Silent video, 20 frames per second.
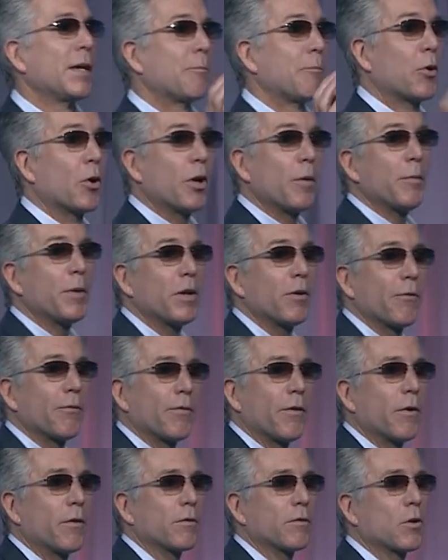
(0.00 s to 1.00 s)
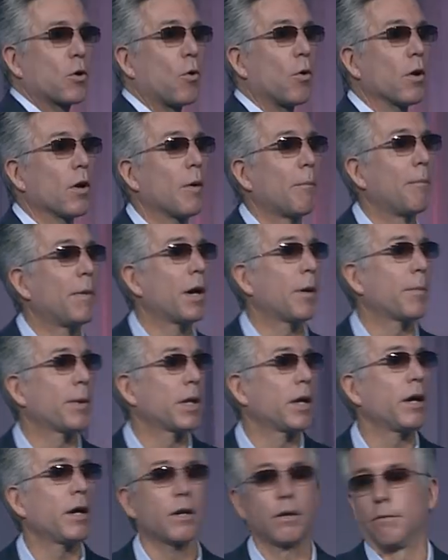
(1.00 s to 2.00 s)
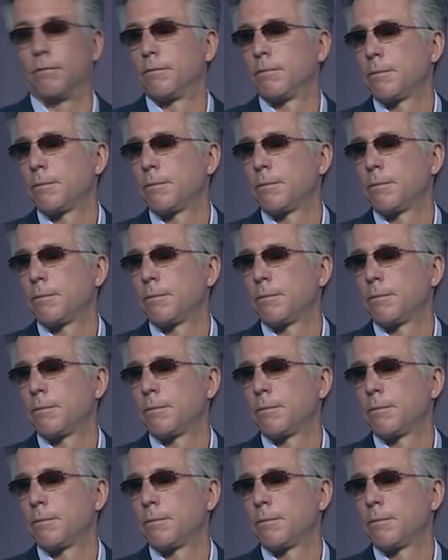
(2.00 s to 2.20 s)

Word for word: Put them in the phone, call up mom and dad.